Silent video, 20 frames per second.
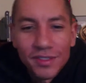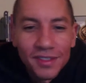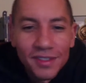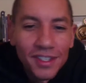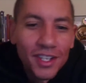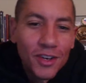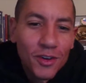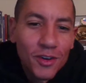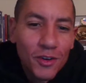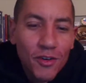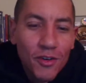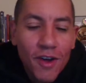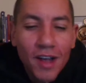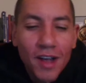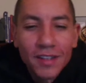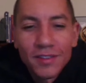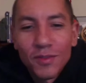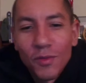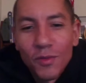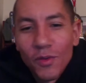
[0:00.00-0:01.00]
you know,
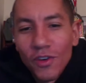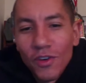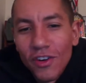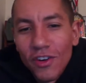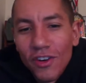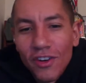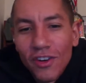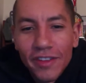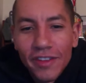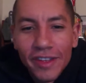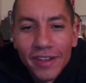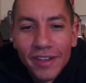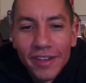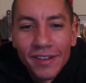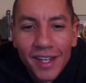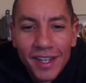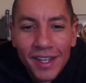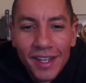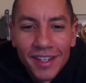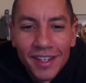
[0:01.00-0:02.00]
across the world, and
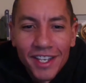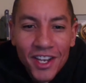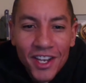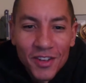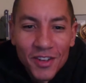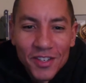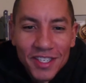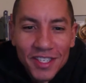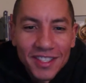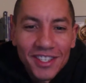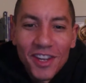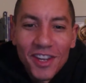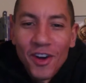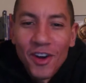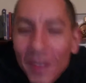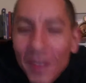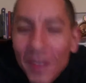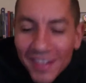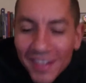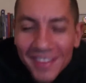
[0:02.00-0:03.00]
you know, just
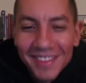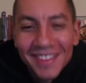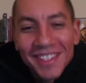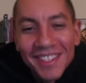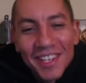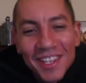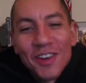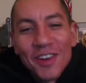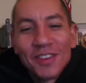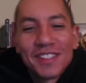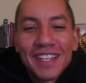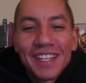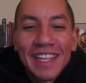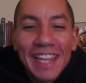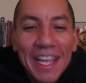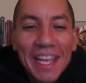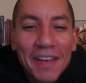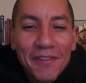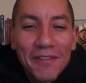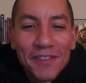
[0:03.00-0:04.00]
going, you know, to
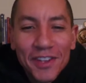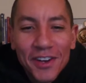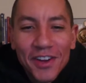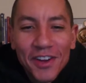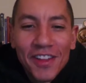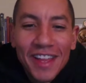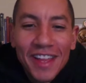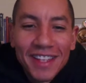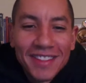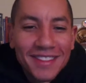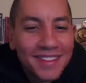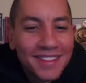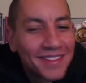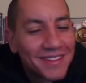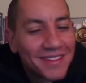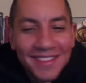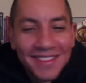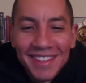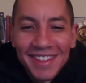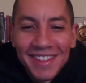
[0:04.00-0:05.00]
lift. You know, that's
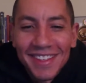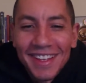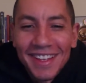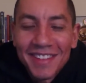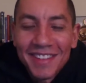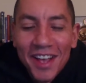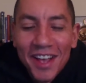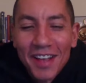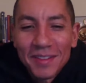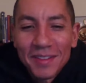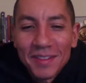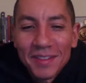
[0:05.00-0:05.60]
awesome.